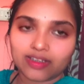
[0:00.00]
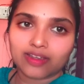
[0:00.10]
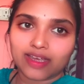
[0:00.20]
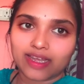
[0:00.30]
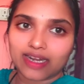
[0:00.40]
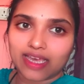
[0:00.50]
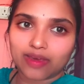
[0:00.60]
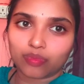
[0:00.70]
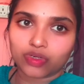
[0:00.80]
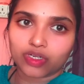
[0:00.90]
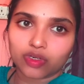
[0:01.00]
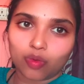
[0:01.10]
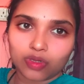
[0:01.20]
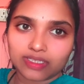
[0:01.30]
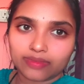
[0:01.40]
and I have put it all
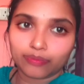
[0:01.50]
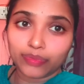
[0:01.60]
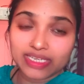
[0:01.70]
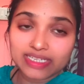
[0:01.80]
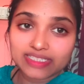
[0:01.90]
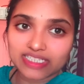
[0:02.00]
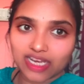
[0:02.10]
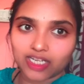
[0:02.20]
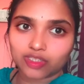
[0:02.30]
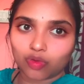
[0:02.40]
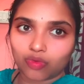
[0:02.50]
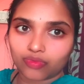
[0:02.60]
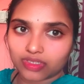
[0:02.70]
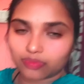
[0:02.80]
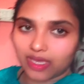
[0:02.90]
the big jars of
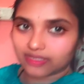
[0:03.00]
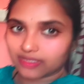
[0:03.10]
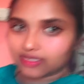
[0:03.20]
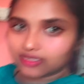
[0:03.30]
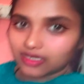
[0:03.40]
spices,